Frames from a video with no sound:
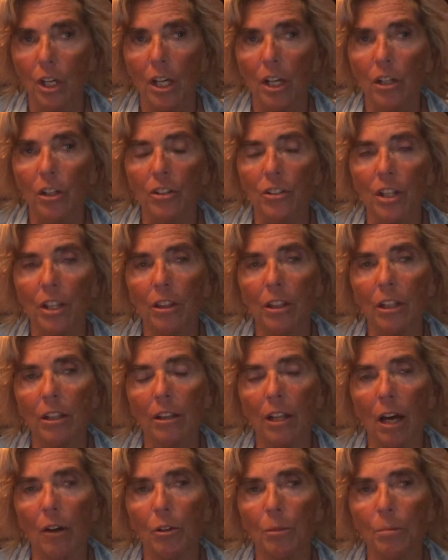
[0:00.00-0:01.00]
because I think
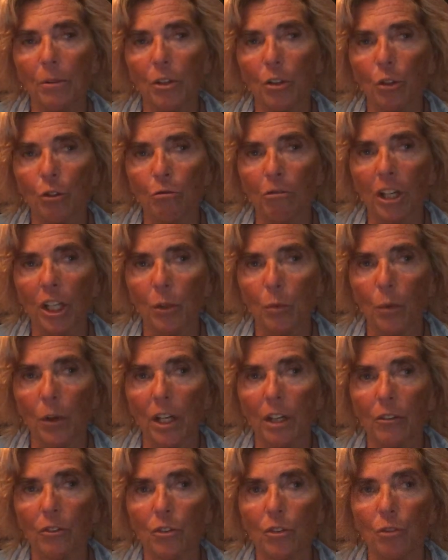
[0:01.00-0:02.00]
that would be a great
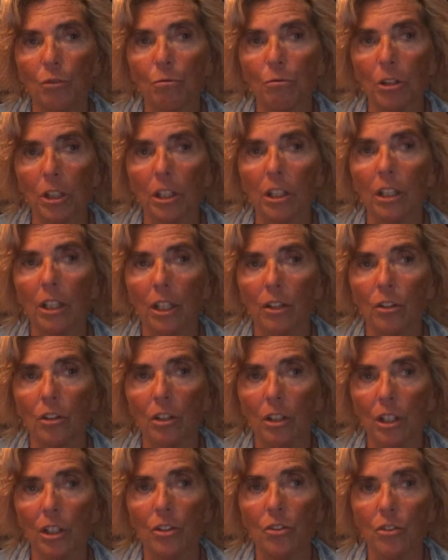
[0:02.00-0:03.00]
way to really get the
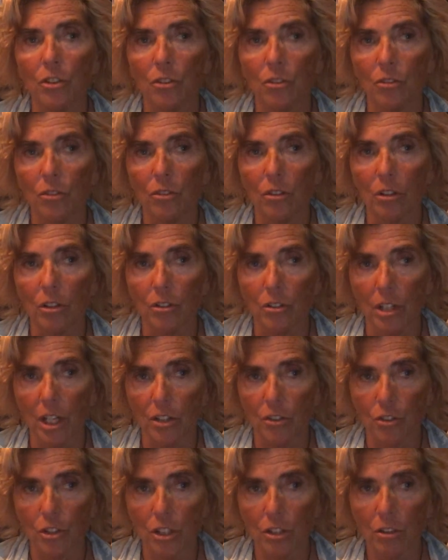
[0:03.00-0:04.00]
kids'
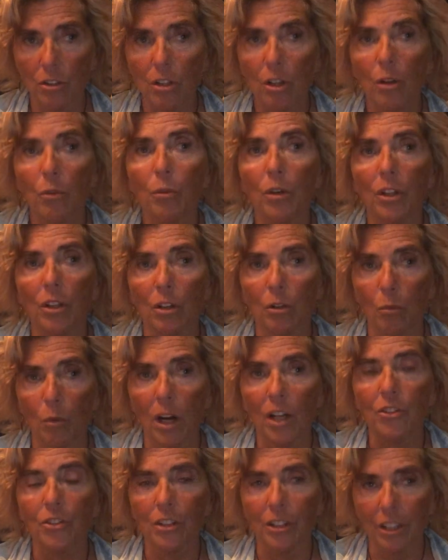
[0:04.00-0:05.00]
attention when they're
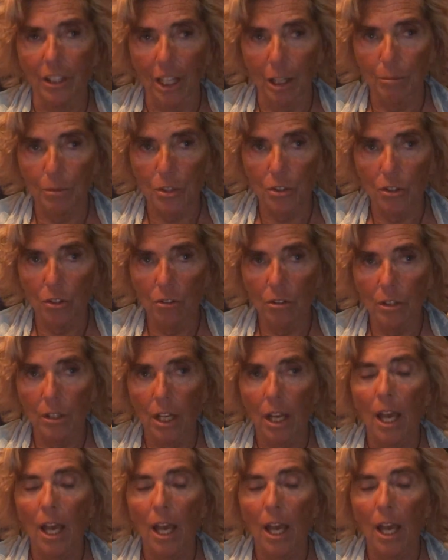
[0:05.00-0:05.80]
watching the episode.